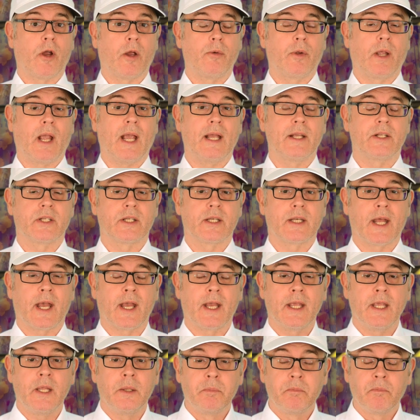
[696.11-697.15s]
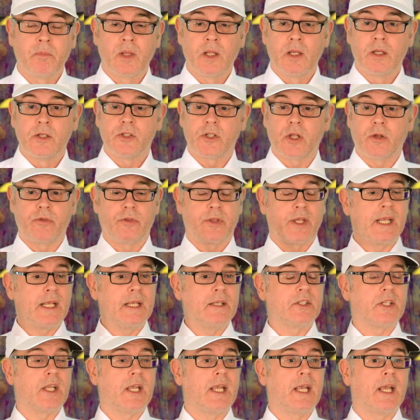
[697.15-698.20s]
okay today. So
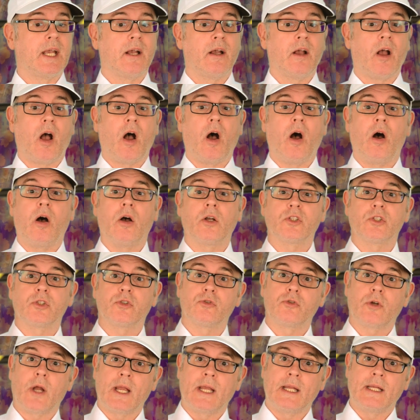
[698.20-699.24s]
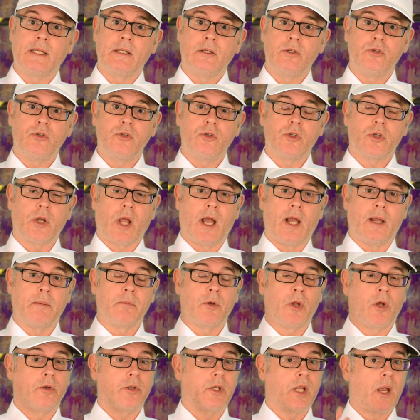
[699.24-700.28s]
things here are strange. I'm
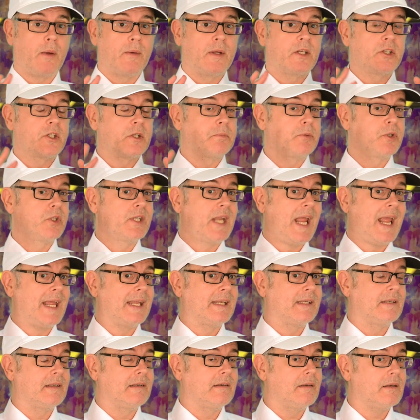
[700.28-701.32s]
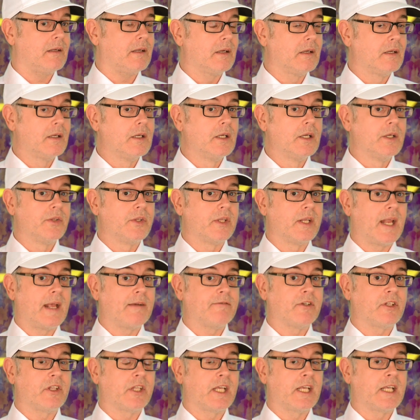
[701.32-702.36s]
not going to pretend that
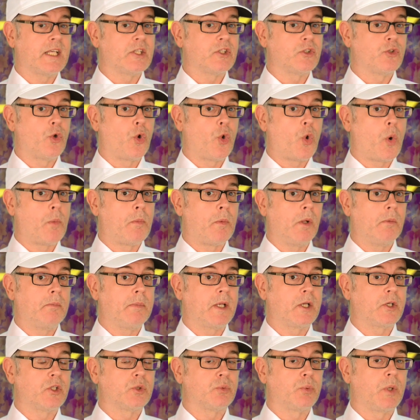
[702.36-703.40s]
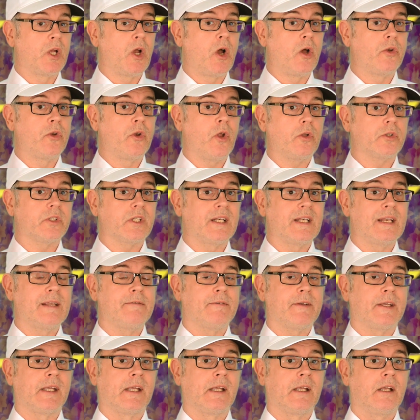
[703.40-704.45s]
everything is normal, because we are not
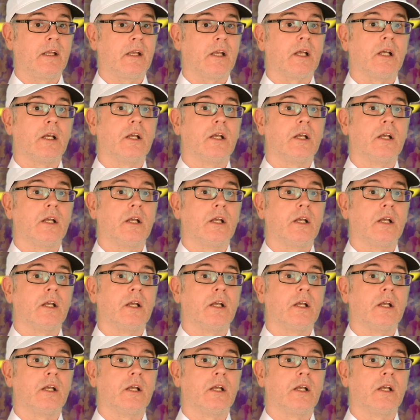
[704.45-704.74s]
living